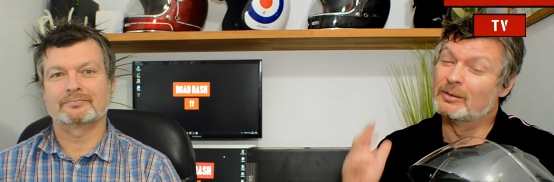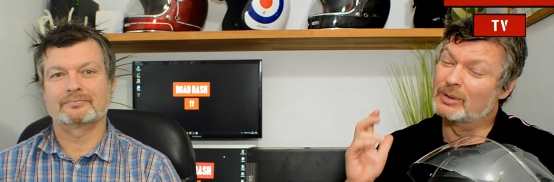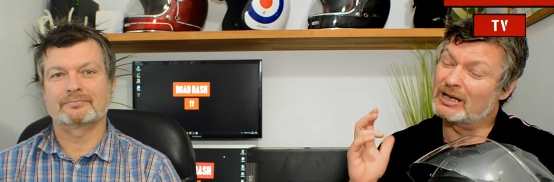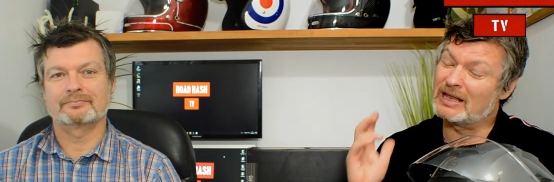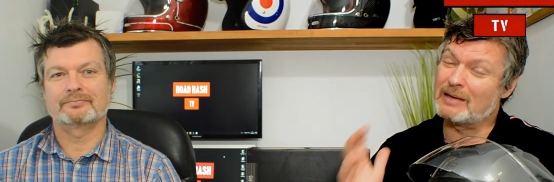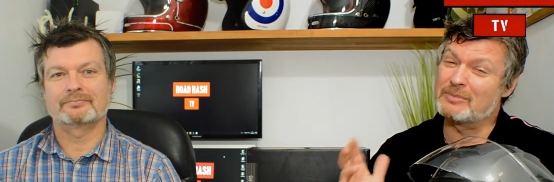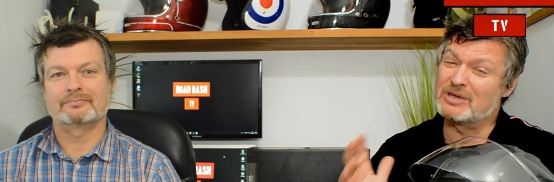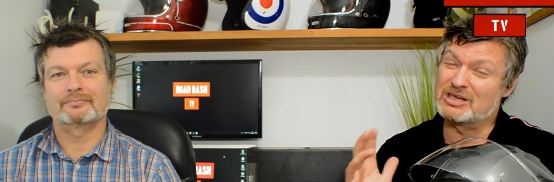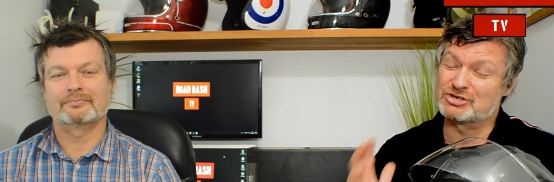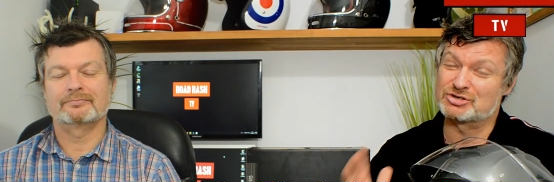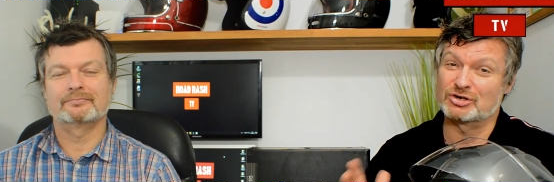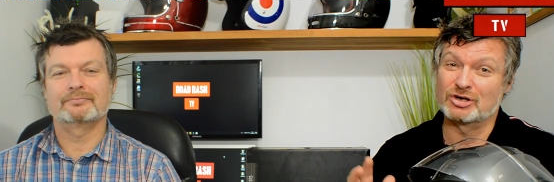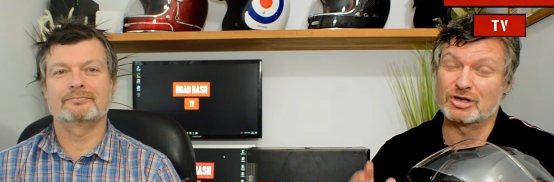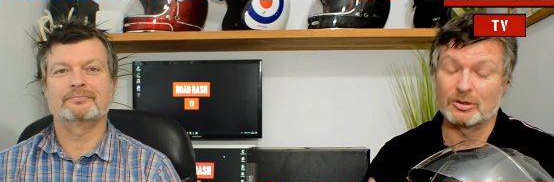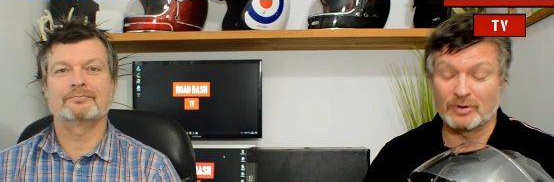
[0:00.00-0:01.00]
Speaker 1: but let me assure
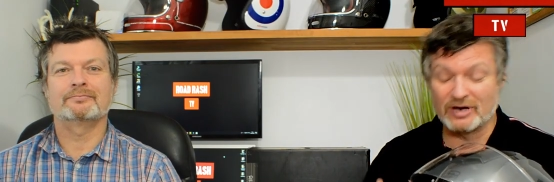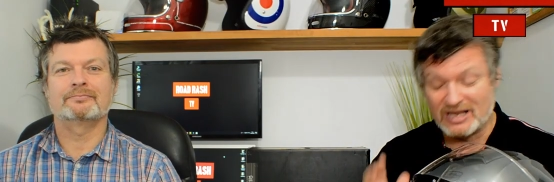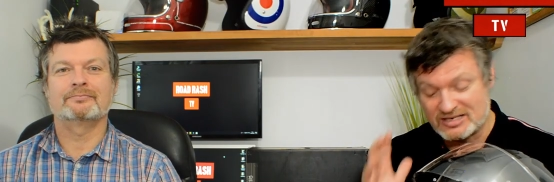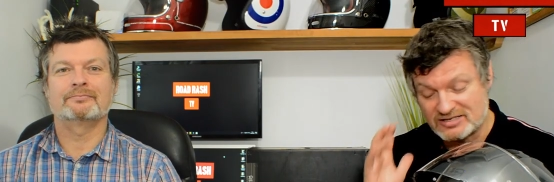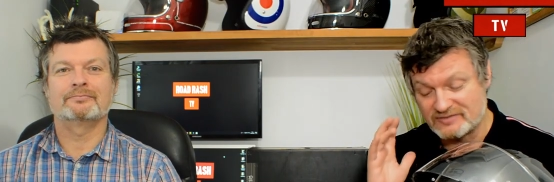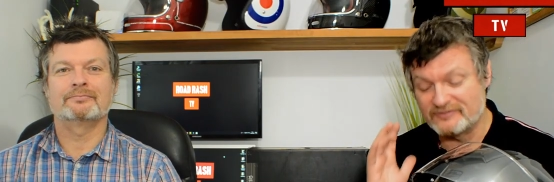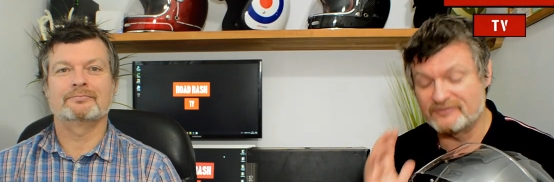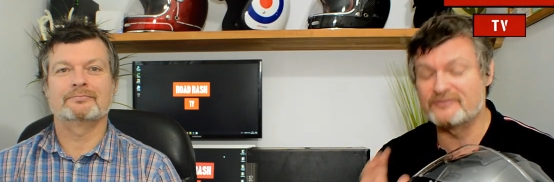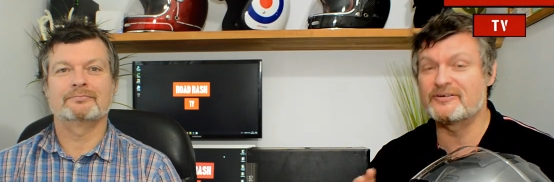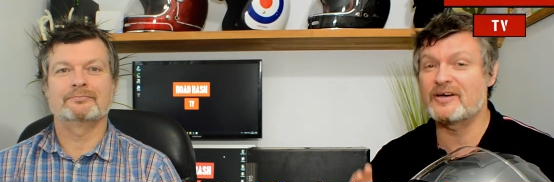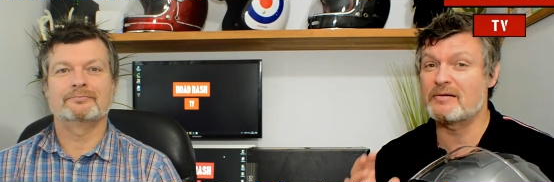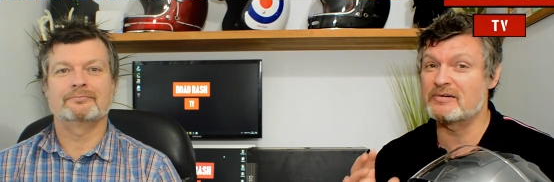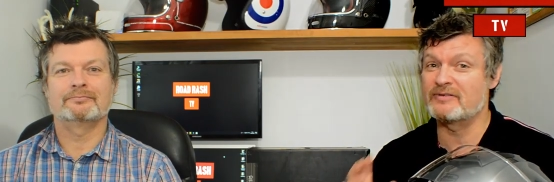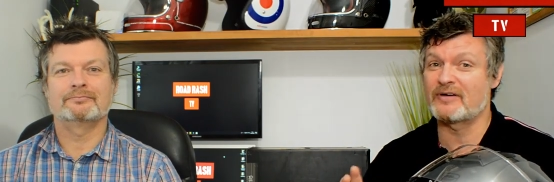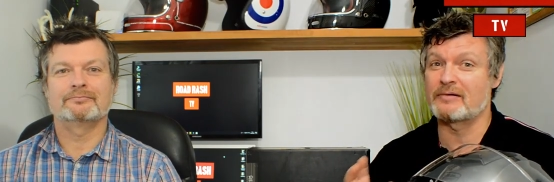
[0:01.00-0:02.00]
you it is a
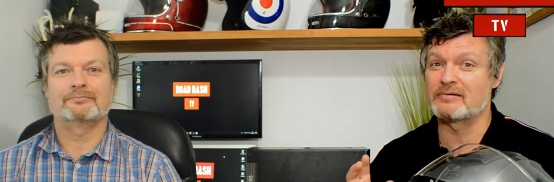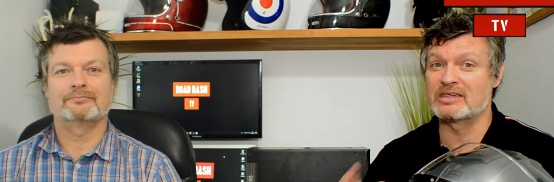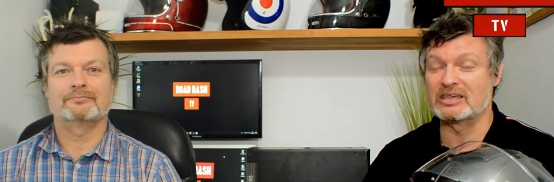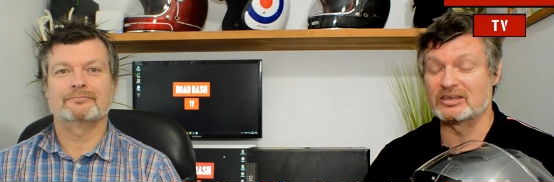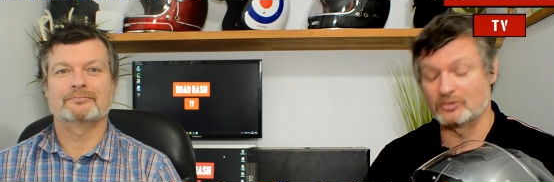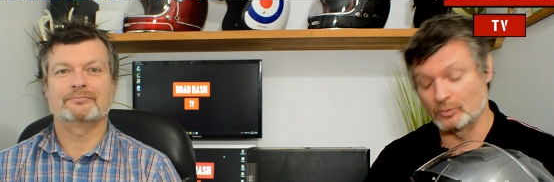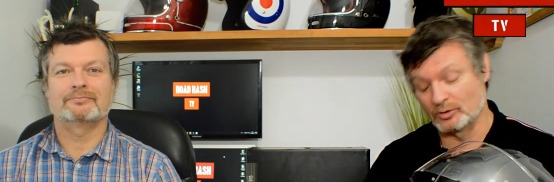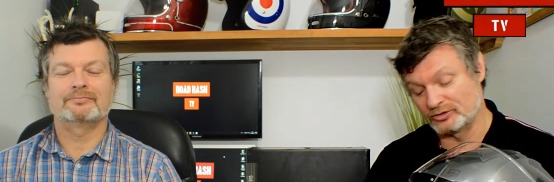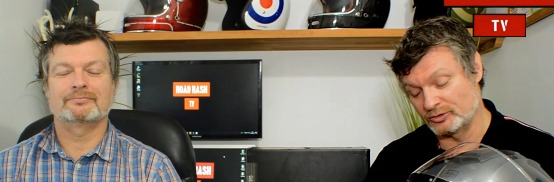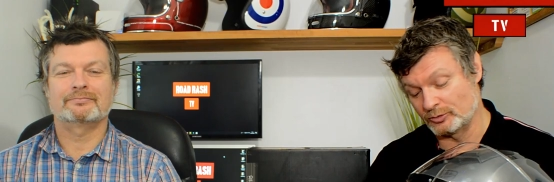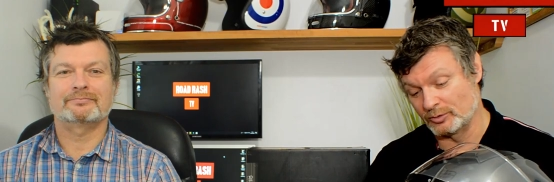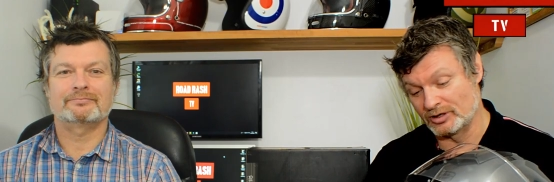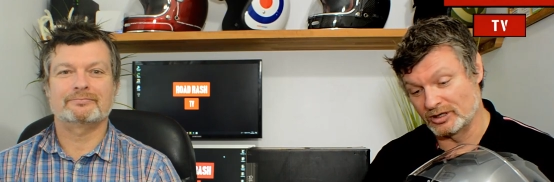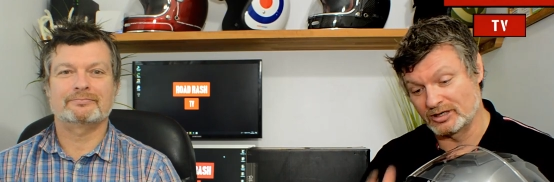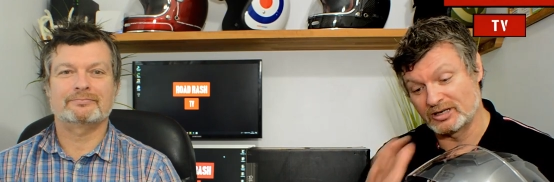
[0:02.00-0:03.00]
very easy one to
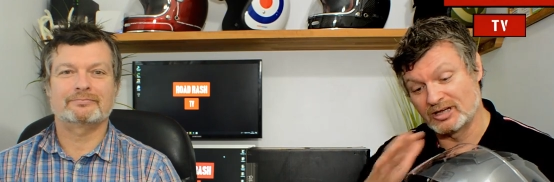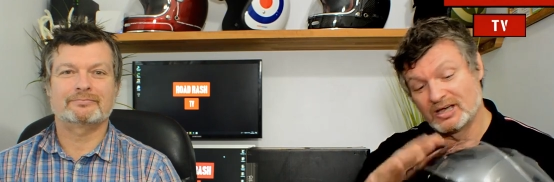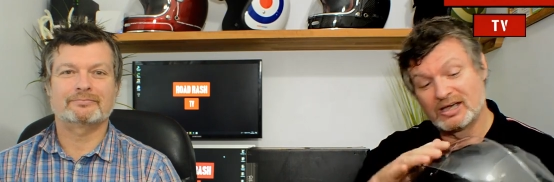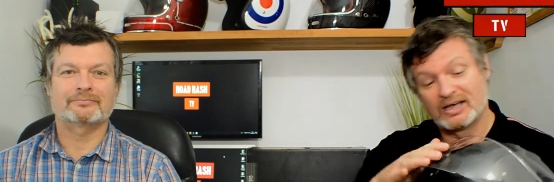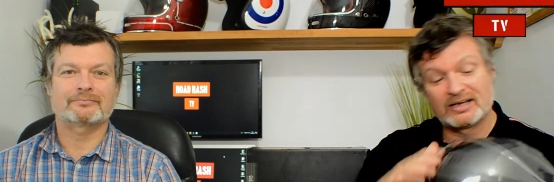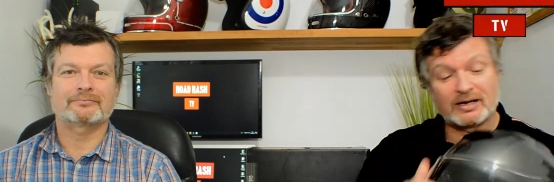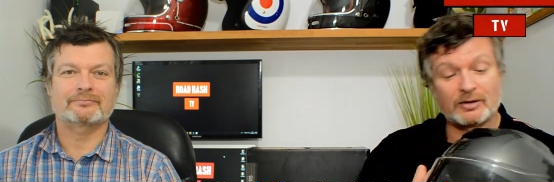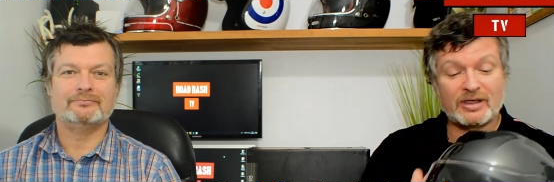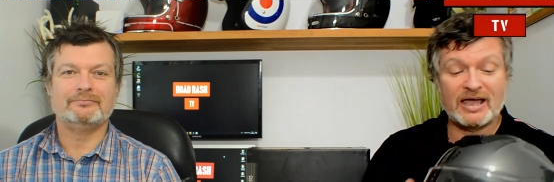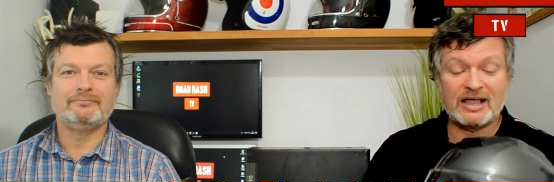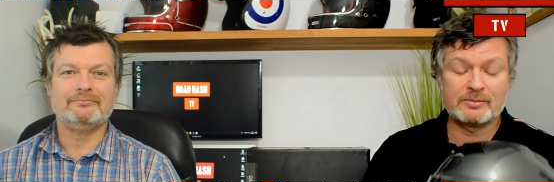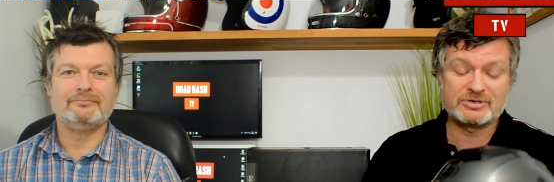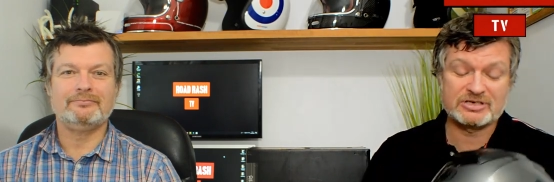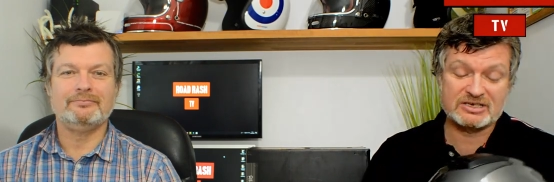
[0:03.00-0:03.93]
work. Now the helmet